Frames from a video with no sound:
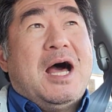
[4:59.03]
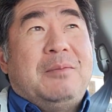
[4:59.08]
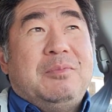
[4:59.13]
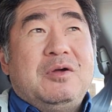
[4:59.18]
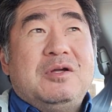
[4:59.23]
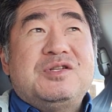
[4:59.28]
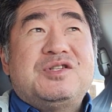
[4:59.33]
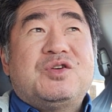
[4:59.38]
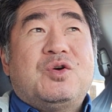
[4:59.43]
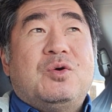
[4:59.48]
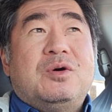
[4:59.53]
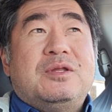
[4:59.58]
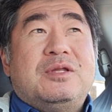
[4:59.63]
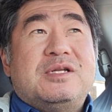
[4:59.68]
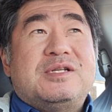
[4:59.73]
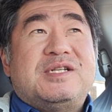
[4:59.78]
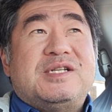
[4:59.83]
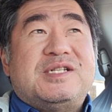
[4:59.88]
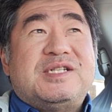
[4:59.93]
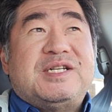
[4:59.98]
I'm going to score the
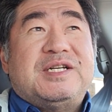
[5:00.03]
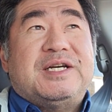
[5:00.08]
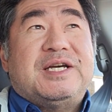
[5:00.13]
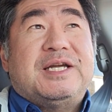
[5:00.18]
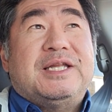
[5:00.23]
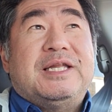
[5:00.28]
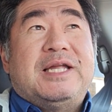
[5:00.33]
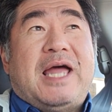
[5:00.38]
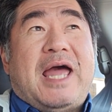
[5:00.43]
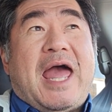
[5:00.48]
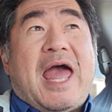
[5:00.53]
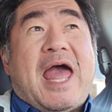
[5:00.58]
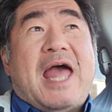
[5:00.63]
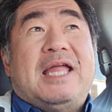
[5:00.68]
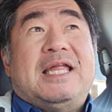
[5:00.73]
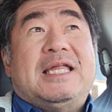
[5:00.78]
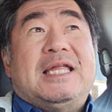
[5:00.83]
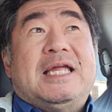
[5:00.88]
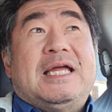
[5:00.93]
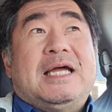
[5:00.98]
Sicilian,
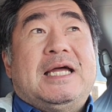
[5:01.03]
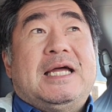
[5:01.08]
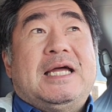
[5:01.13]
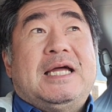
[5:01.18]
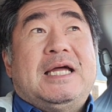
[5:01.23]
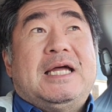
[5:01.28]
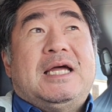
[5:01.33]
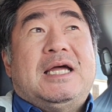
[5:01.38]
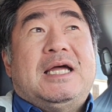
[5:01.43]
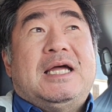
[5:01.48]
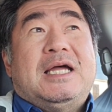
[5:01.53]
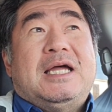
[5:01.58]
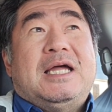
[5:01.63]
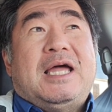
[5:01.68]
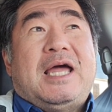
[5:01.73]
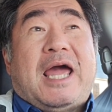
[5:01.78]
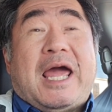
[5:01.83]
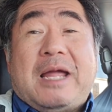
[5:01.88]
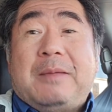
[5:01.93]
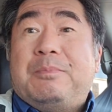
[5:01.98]
and
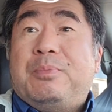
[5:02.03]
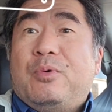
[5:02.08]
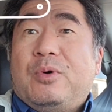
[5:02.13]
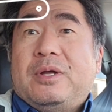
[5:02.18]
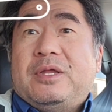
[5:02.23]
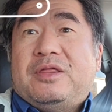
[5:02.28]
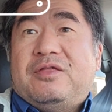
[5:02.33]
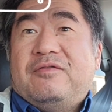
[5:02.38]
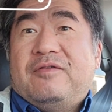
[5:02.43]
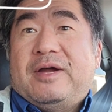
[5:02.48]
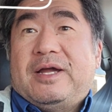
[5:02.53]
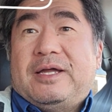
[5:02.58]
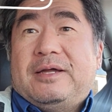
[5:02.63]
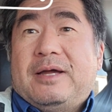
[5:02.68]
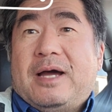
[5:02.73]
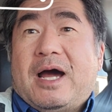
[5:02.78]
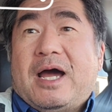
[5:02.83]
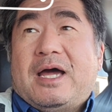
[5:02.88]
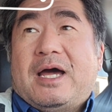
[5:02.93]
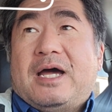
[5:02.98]
8.3.
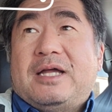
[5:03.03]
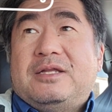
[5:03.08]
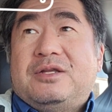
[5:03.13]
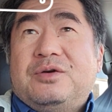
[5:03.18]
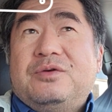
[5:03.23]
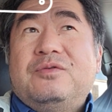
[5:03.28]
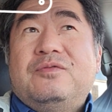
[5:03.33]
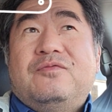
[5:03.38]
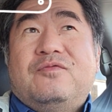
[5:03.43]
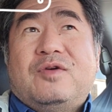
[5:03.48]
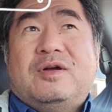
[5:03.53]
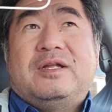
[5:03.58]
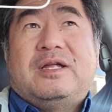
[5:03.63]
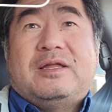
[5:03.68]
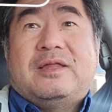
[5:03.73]
I do really